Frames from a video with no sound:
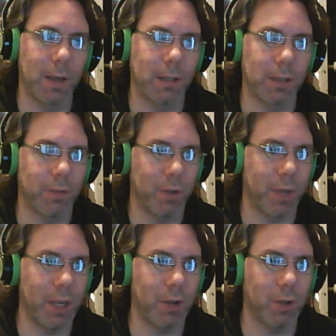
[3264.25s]
Because if you
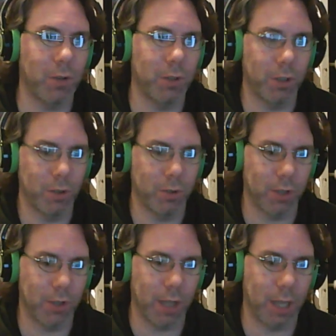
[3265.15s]
heal, you lose
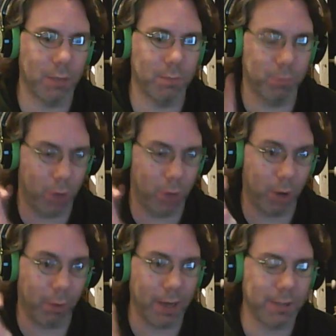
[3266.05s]
all that
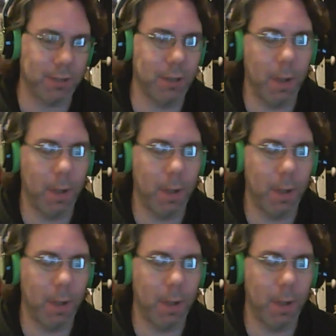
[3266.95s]
progress.